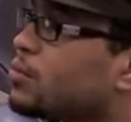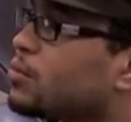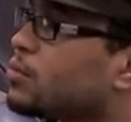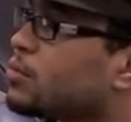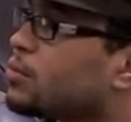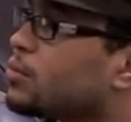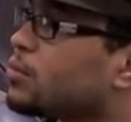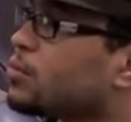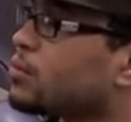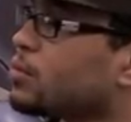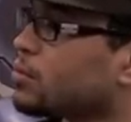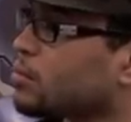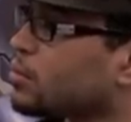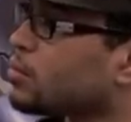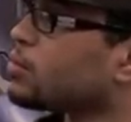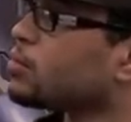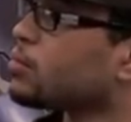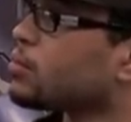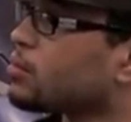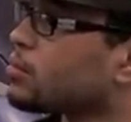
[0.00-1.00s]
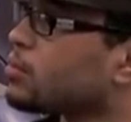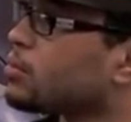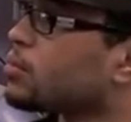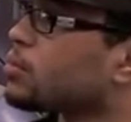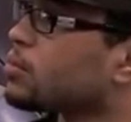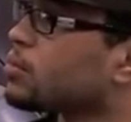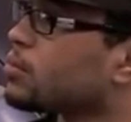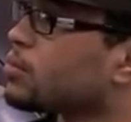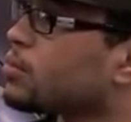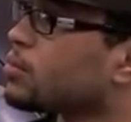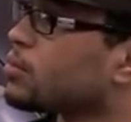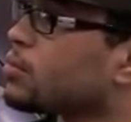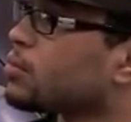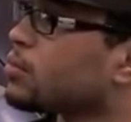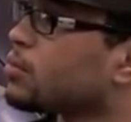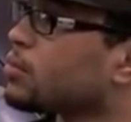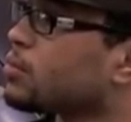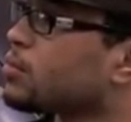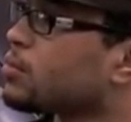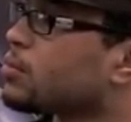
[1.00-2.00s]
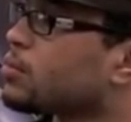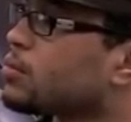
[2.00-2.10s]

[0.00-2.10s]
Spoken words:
No words are spoken by the person on screen.